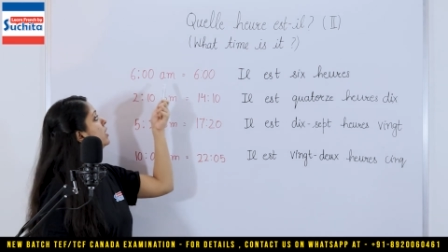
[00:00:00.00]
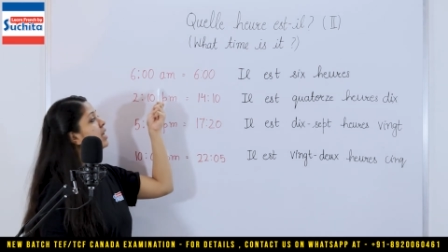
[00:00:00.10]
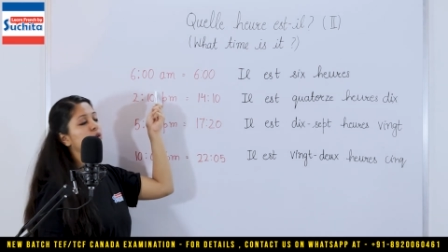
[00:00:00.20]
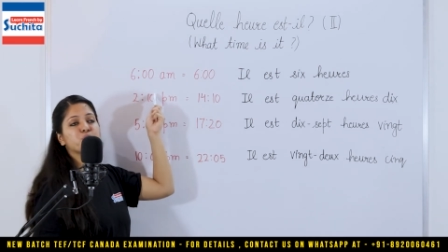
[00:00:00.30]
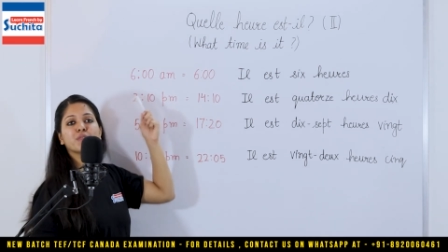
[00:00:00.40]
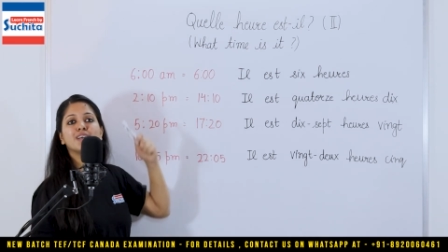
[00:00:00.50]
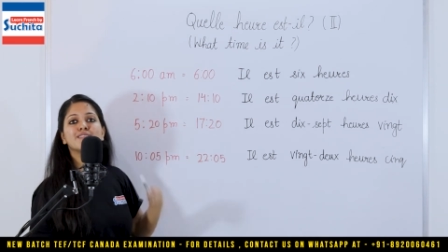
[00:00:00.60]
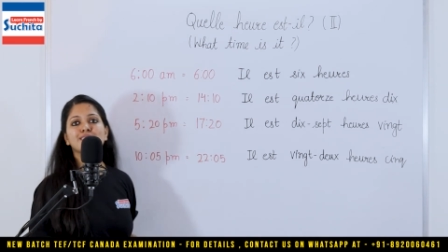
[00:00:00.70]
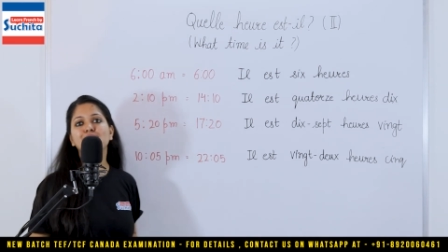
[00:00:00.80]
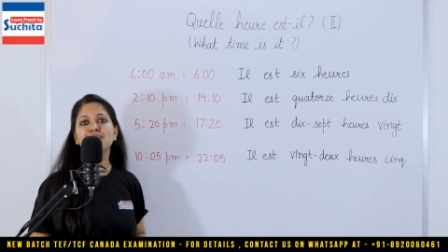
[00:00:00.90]
Now
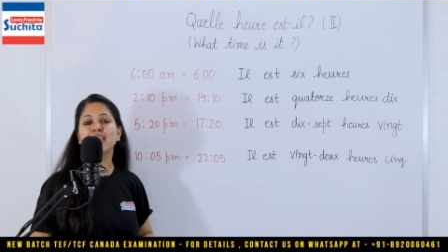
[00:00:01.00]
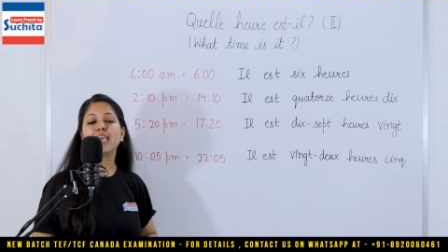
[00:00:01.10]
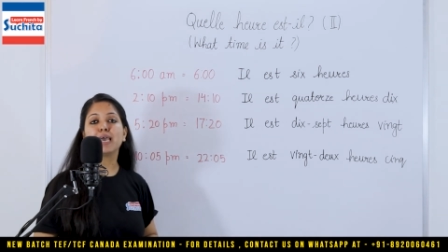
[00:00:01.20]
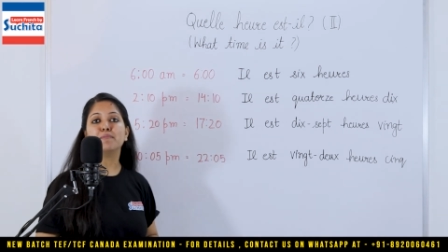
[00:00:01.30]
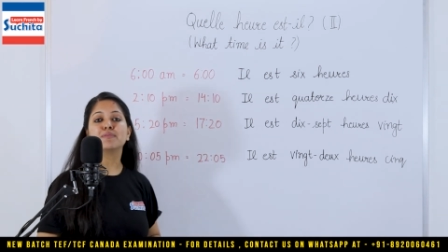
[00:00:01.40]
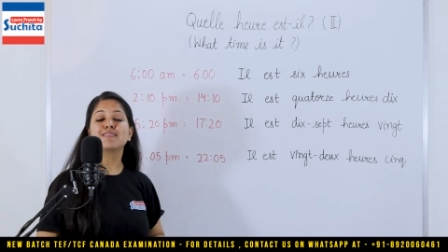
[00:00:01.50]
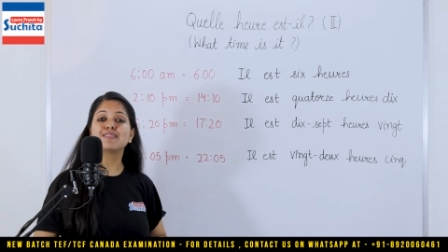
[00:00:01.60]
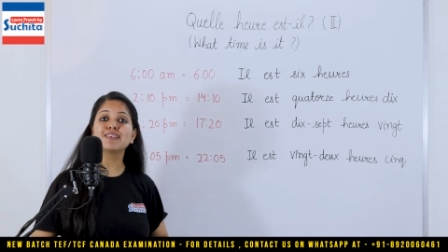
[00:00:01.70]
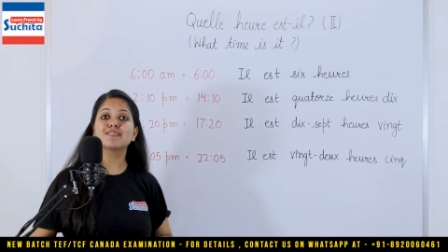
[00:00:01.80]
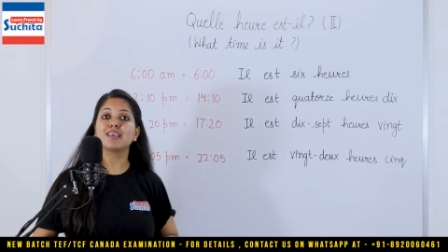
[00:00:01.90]
6 AM.
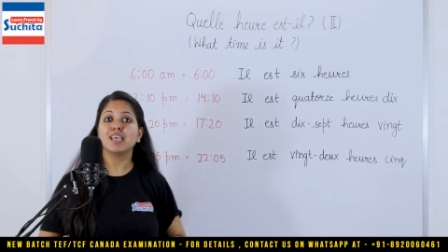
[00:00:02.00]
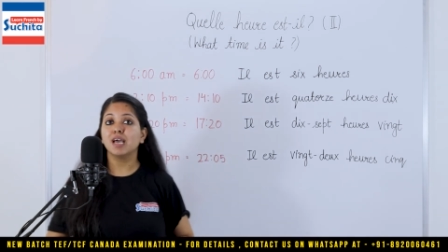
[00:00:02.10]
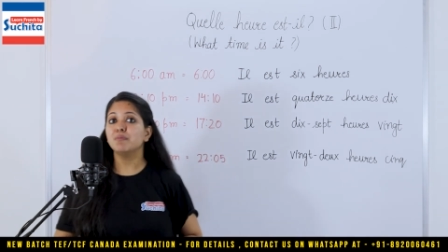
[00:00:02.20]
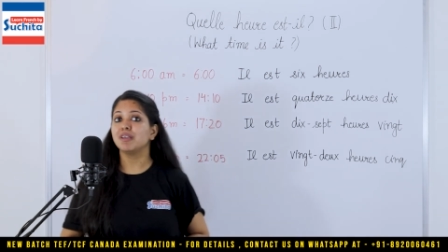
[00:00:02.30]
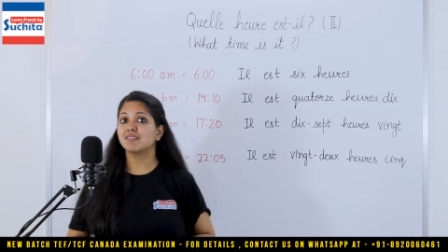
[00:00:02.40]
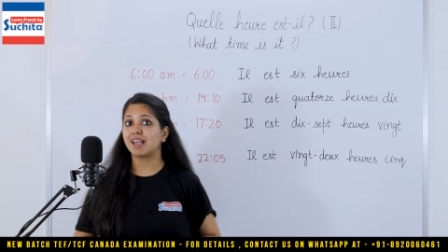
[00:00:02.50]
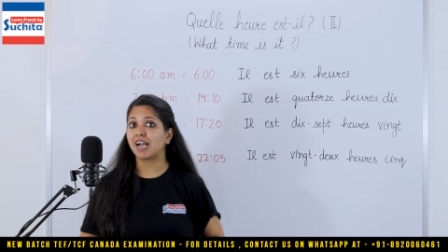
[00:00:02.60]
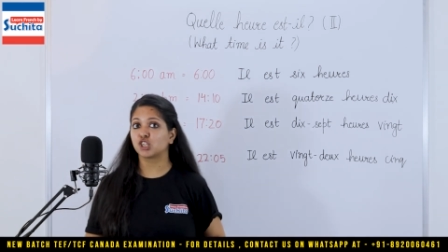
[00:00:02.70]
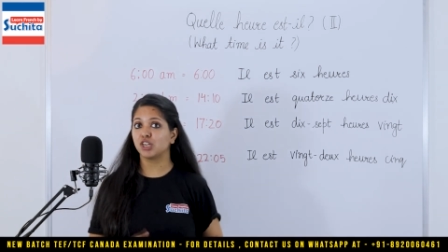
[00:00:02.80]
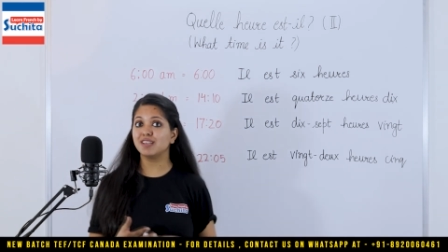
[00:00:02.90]
6 AM is
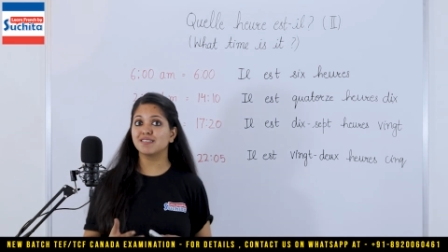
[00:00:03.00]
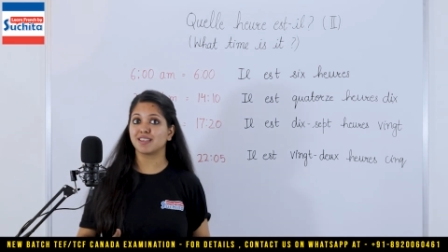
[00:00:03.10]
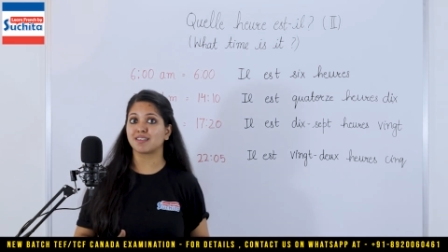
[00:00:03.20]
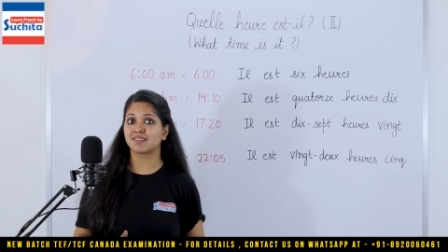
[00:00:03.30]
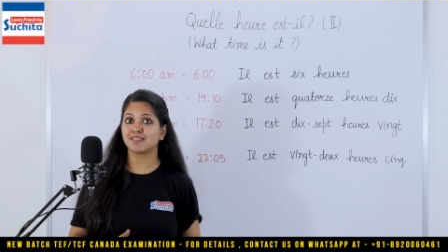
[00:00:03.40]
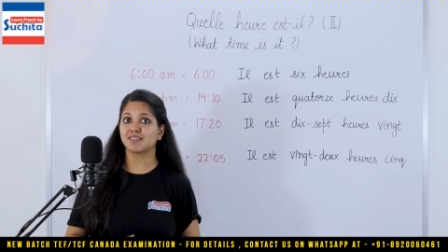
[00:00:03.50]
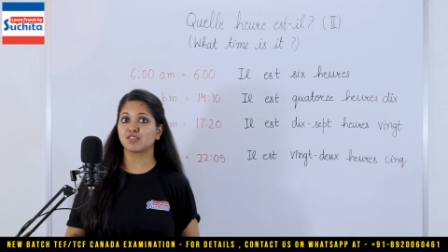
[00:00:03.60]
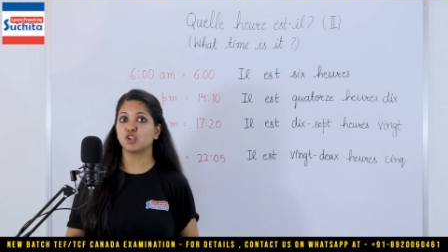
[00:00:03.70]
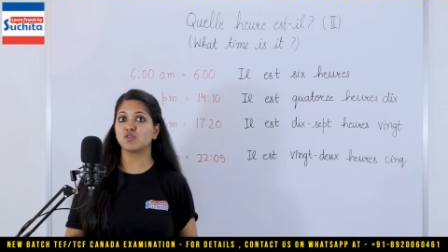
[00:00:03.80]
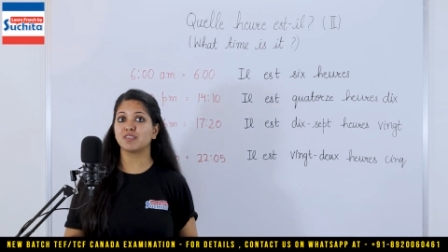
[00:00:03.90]
actually 6.
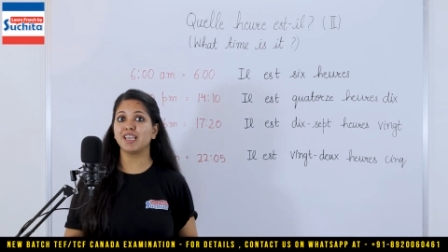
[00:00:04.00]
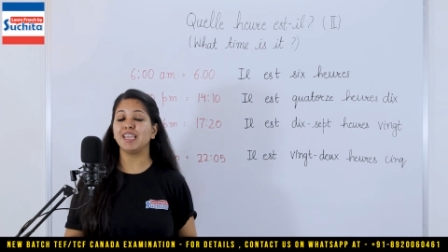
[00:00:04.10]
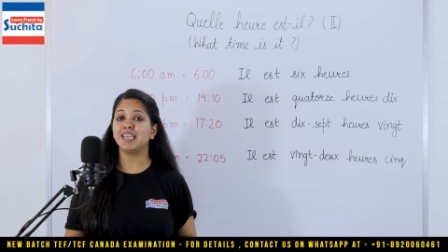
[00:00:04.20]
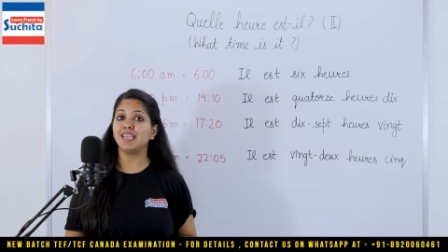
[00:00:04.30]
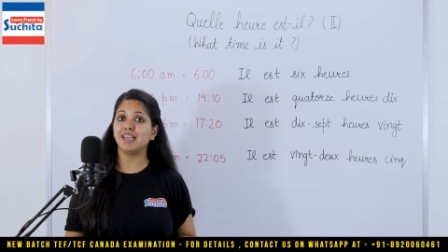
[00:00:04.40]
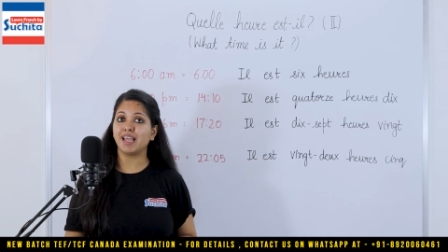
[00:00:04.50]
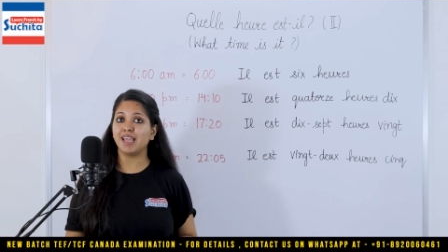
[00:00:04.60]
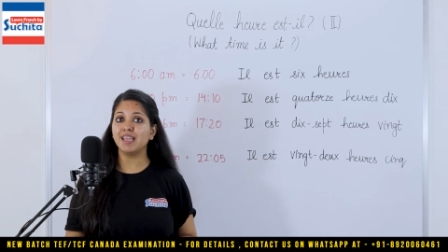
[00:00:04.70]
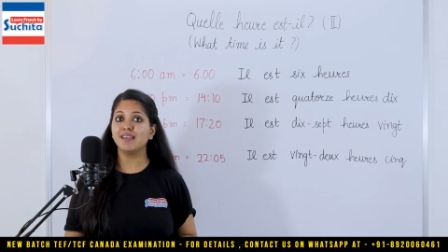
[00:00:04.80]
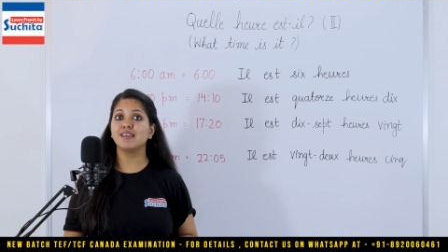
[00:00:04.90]
So you say il
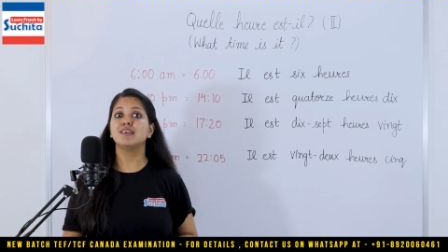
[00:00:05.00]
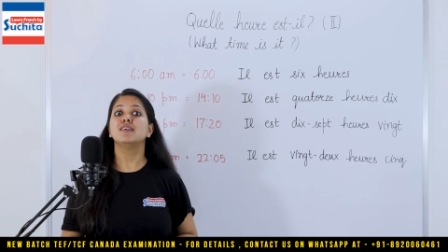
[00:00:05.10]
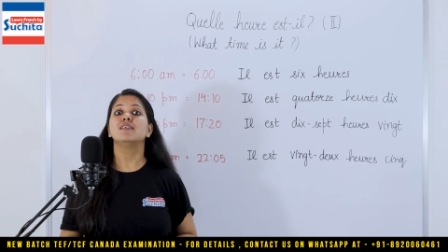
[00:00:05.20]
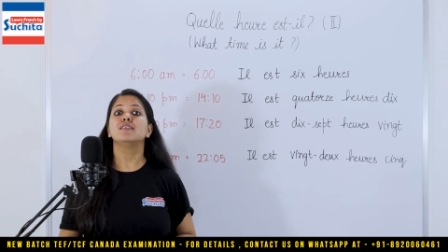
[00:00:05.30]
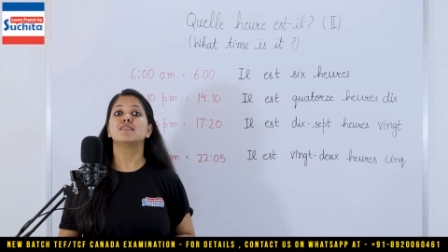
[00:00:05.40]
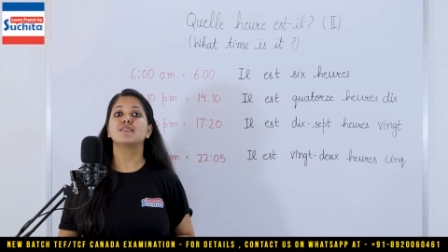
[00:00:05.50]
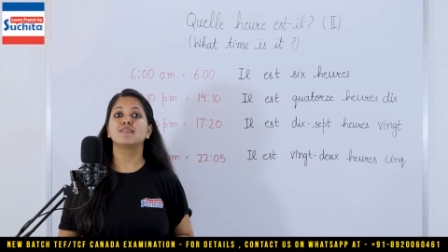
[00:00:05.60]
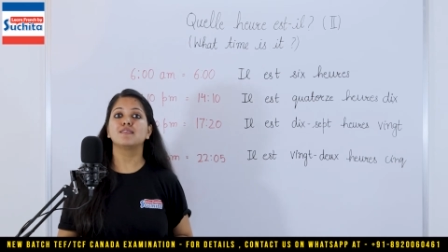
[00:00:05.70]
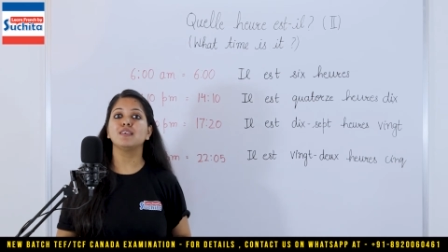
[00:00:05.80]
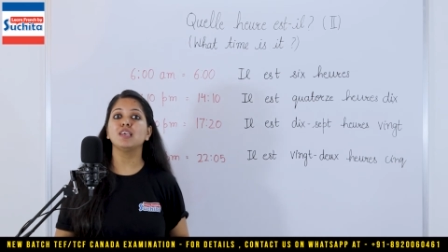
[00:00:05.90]
est
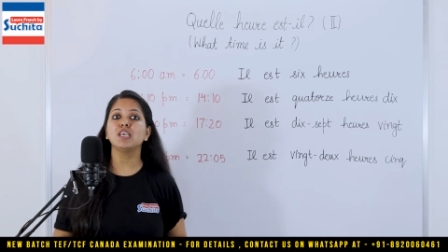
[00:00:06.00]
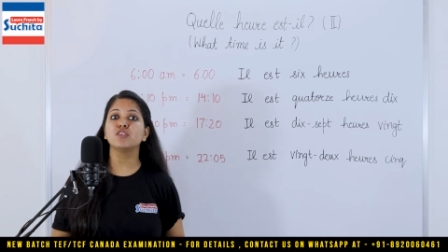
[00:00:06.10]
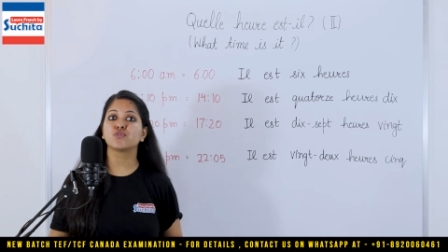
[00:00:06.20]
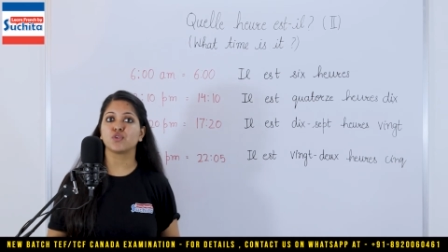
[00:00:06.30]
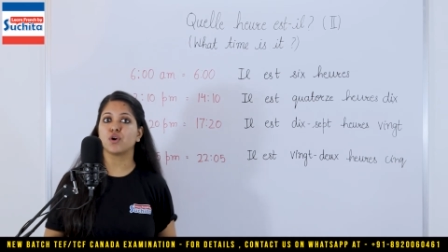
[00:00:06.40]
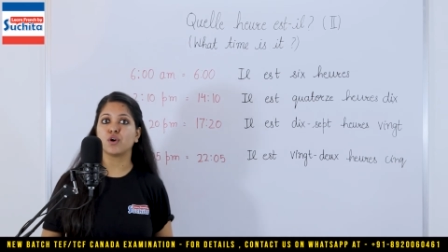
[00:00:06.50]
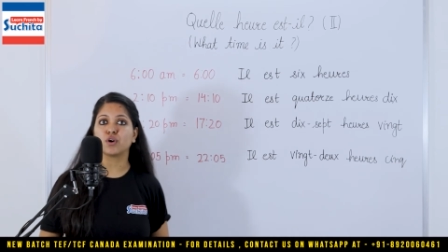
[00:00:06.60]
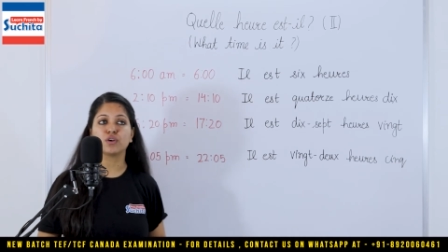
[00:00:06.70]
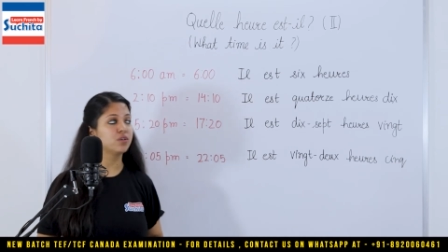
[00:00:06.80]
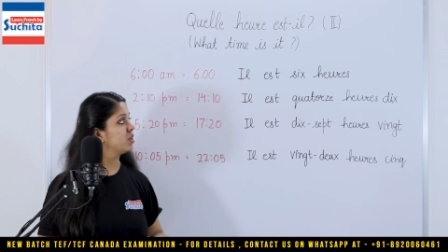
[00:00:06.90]
6
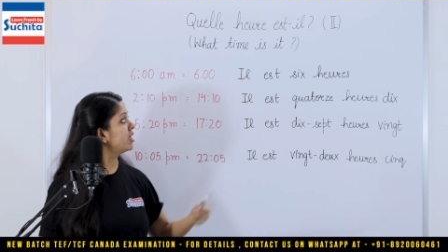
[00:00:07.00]
heures.